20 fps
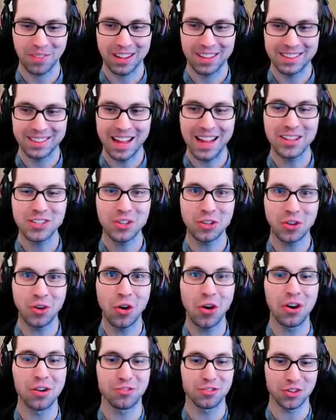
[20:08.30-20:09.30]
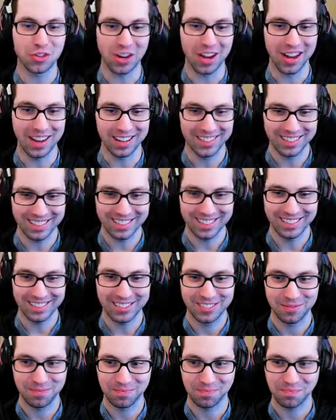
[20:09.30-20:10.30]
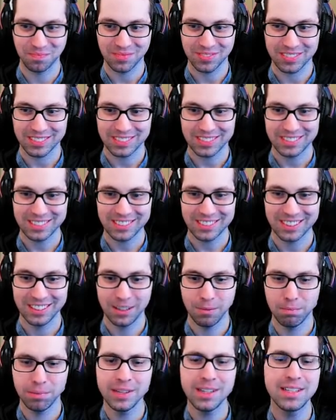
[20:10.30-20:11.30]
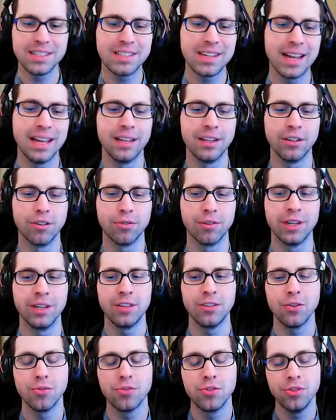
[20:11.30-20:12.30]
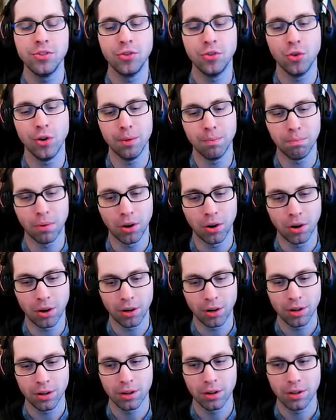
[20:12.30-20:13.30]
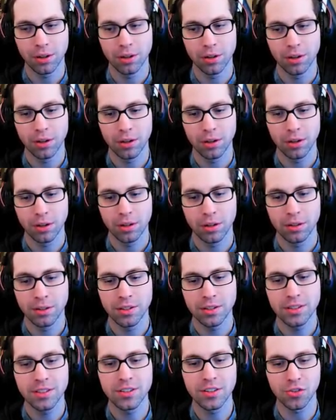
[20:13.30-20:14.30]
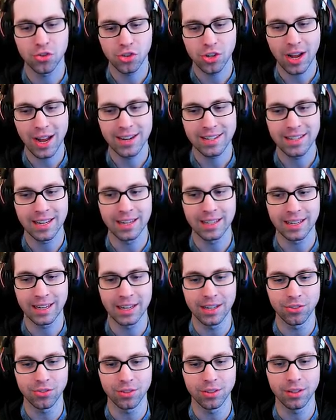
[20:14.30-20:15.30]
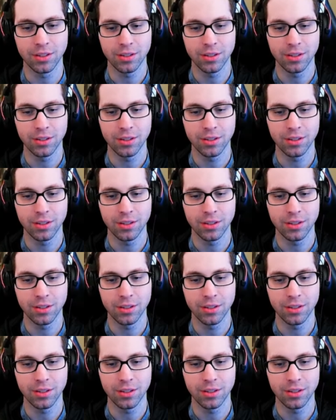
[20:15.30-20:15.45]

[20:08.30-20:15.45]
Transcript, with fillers: That's a golf shot. Please stay on the green. Don't you do it, ball. This is a shot dedication.